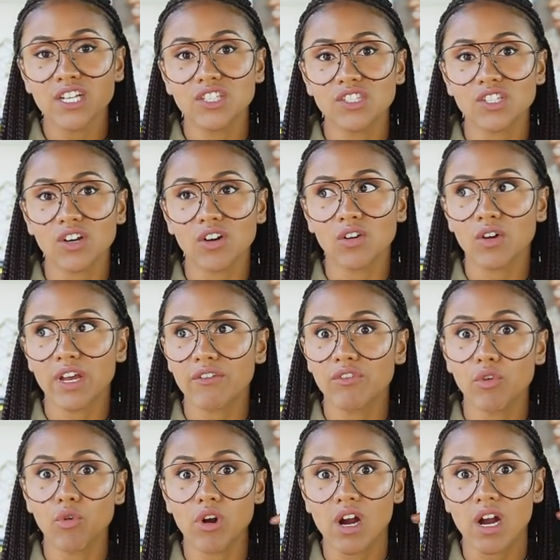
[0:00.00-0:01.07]
So if
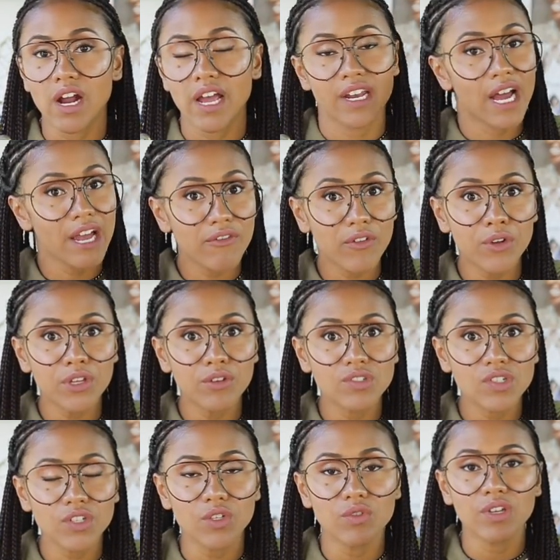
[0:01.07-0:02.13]
you are an iPhone
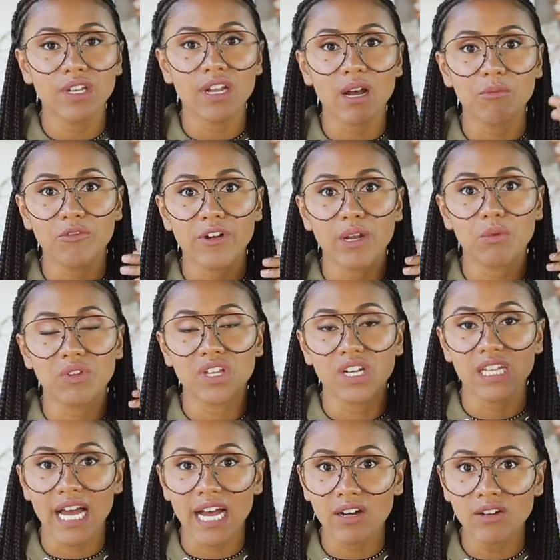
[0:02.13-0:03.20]
user, you can upgrade with the
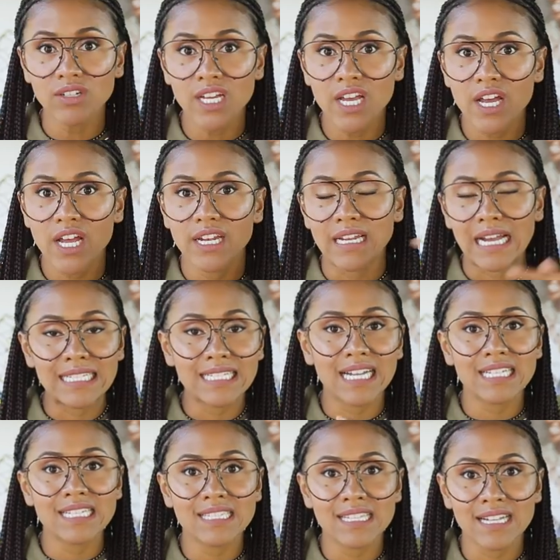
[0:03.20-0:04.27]
cloud.
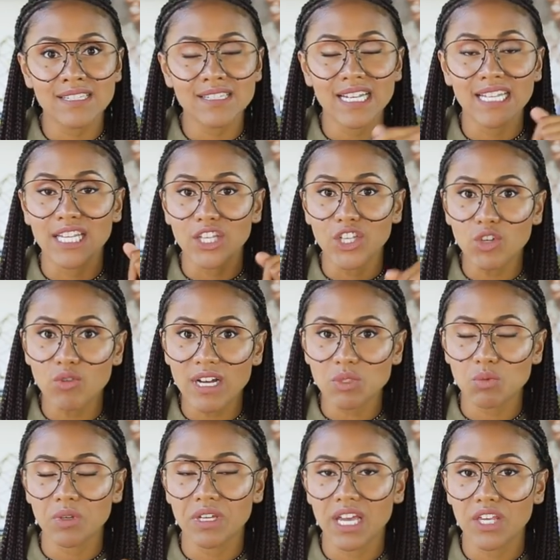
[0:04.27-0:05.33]
99 cents in the
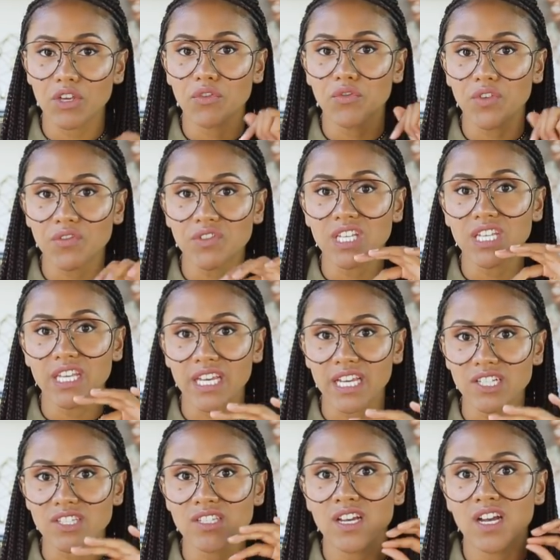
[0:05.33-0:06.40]
US will get you 50
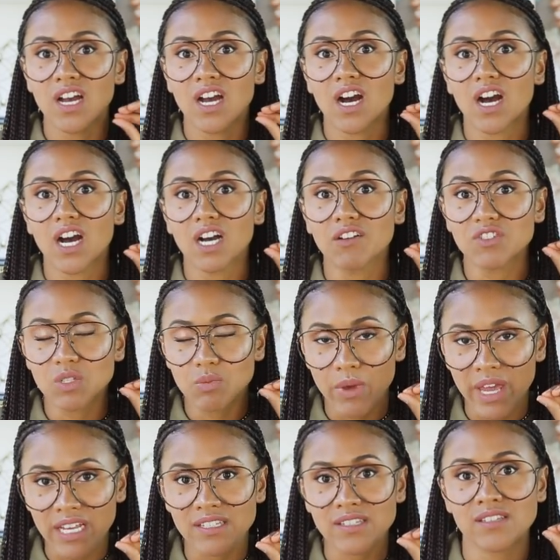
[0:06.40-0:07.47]
gigs of
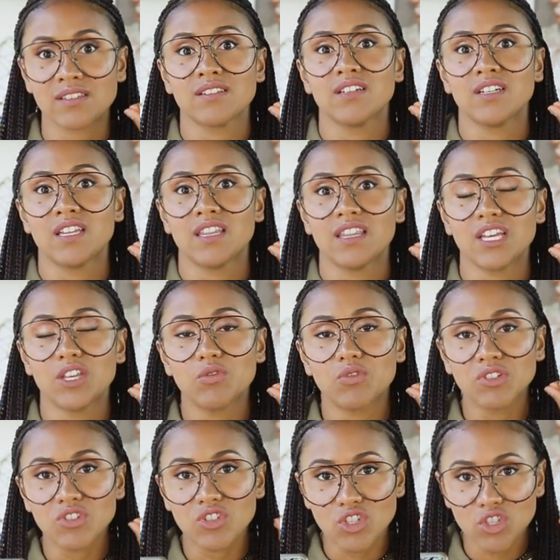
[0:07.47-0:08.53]
space that you
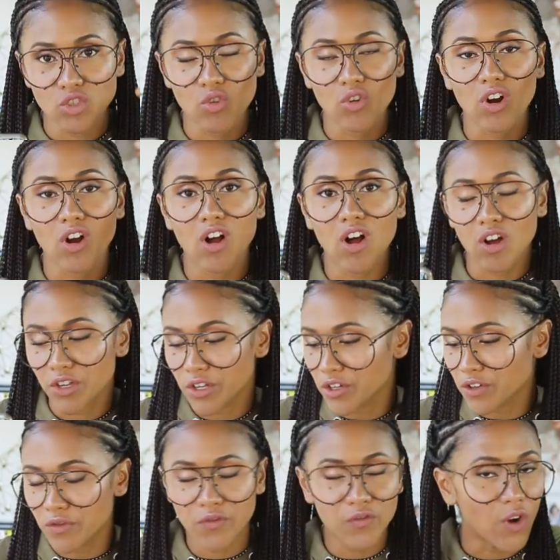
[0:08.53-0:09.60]
can store all
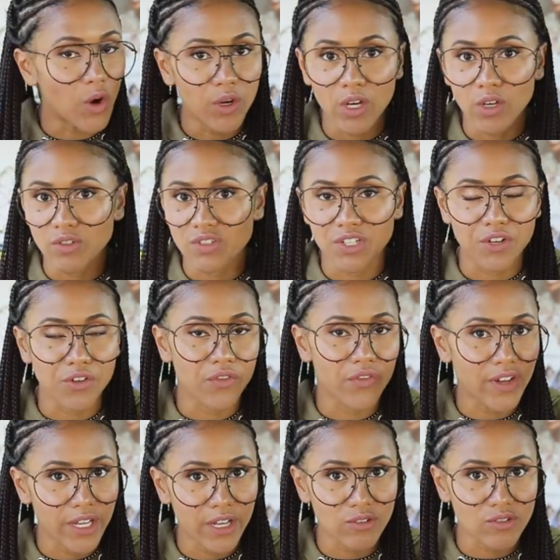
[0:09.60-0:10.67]
your photos and your
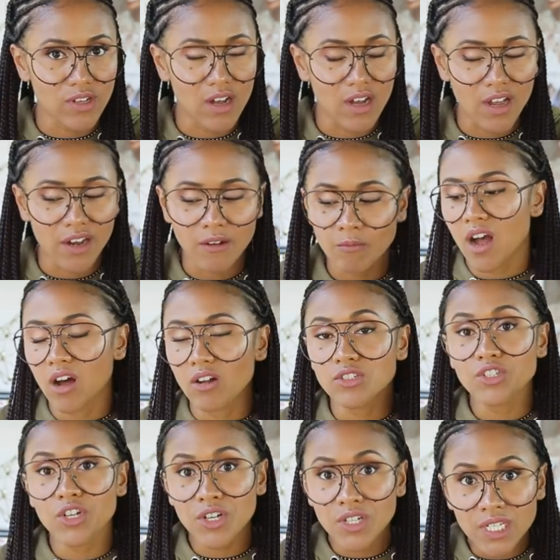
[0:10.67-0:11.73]
videos on.
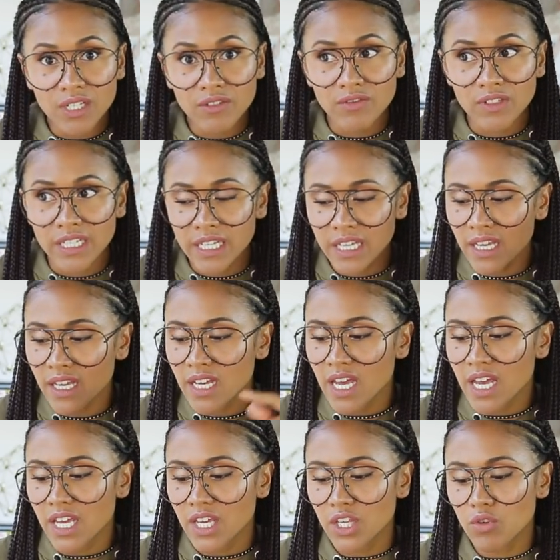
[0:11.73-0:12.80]
Alternatively,
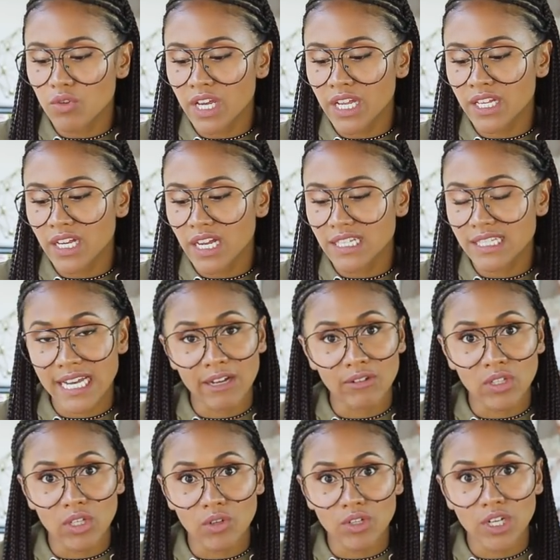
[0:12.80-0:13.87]
you can
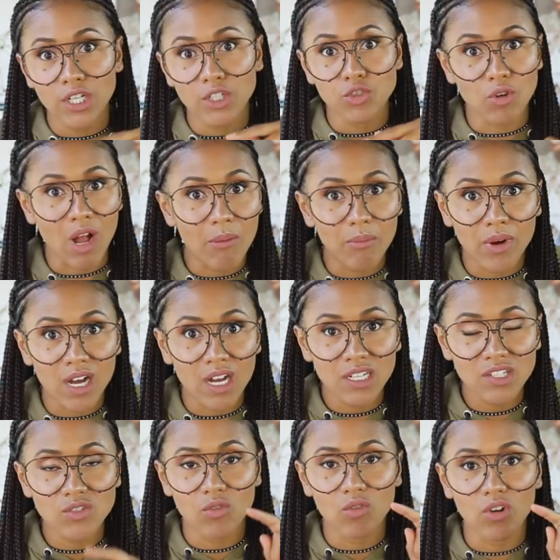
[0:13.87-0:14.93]
download
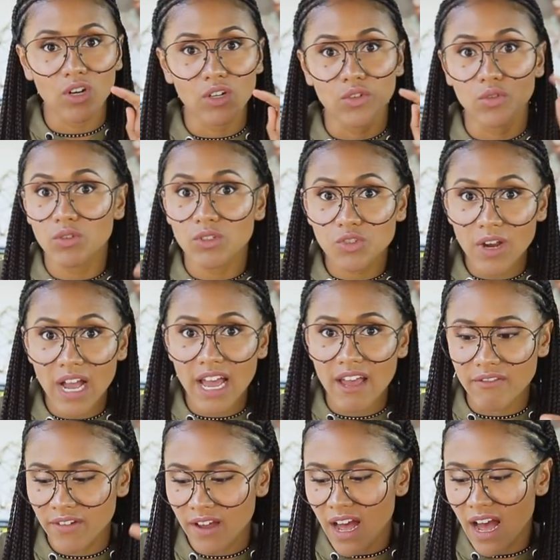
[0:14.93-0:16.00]
Dropbox or Google
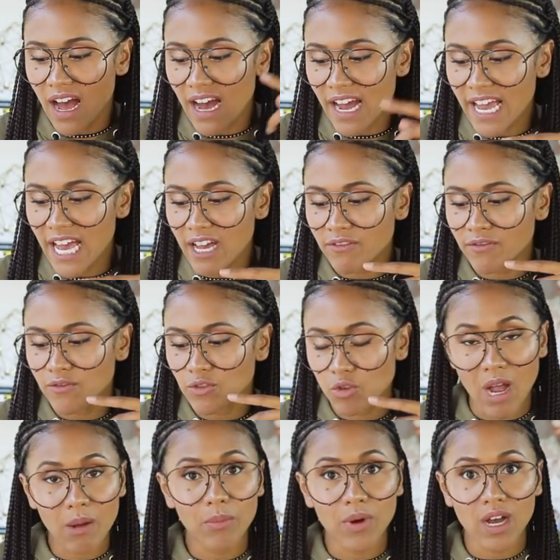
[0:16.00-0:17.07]
Drive. I have
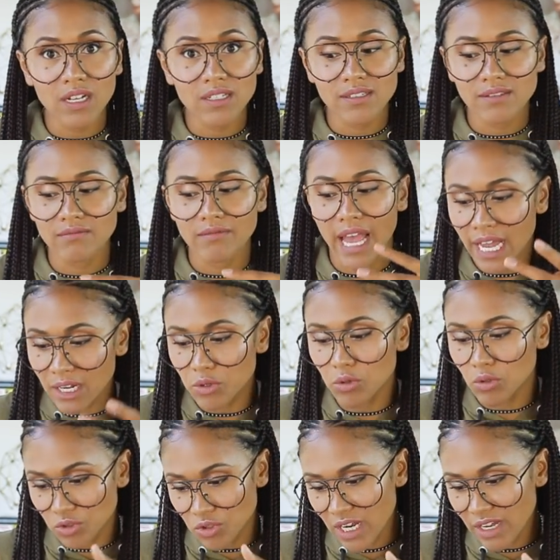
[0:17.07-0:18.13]
Dropbox and
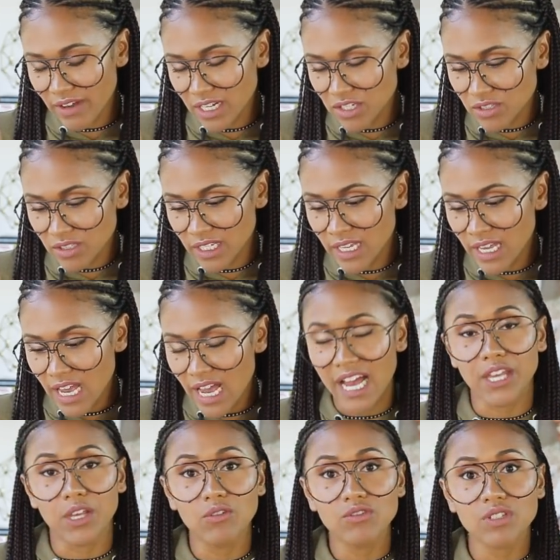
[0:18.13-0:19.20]
Google Drive, actually.
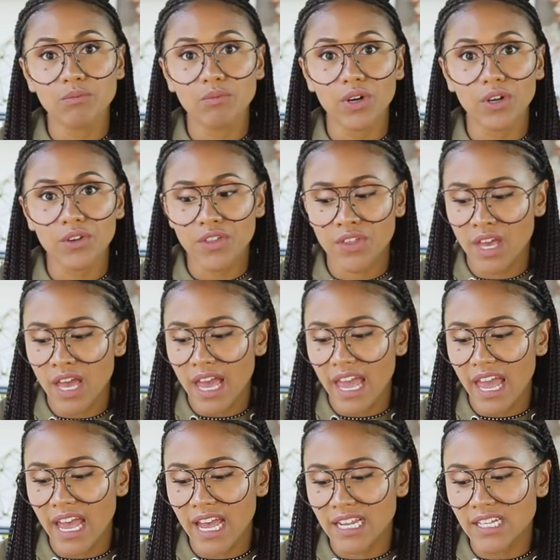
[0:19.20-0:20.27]
I use them both,
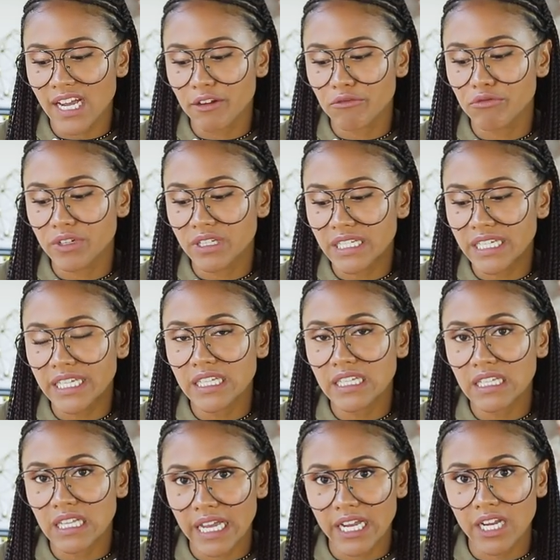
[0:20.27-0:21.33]
and I really
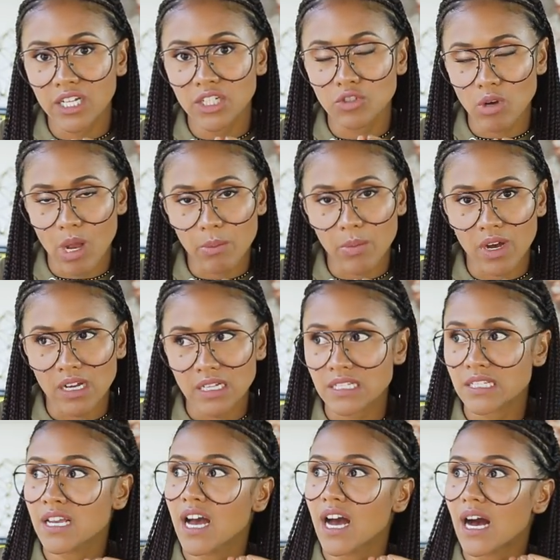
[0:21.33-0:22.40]
like Dropbox.